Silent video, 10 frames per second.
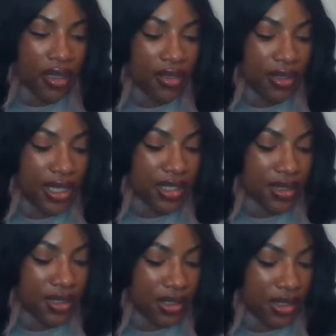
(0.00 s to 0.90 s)

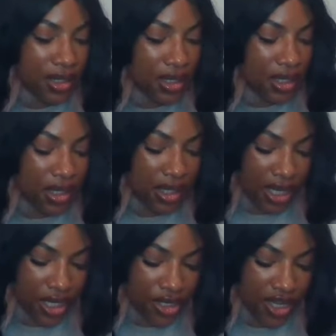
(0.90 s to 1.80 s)
let's
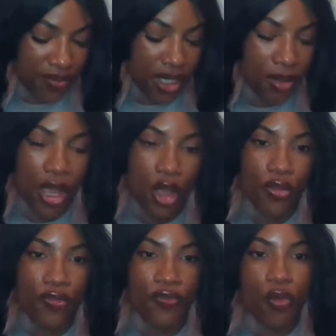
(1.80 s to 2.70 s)
can you give me about
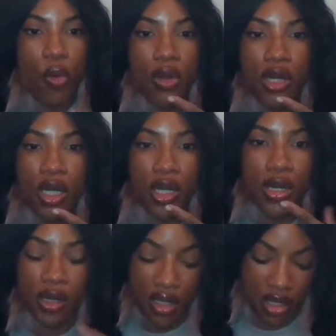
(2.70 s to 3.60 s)

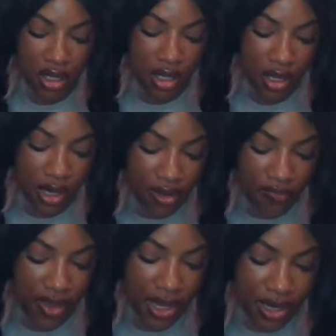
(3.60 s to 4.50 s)
4
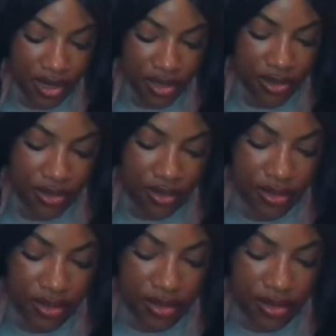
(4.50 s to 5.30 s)
clarifiers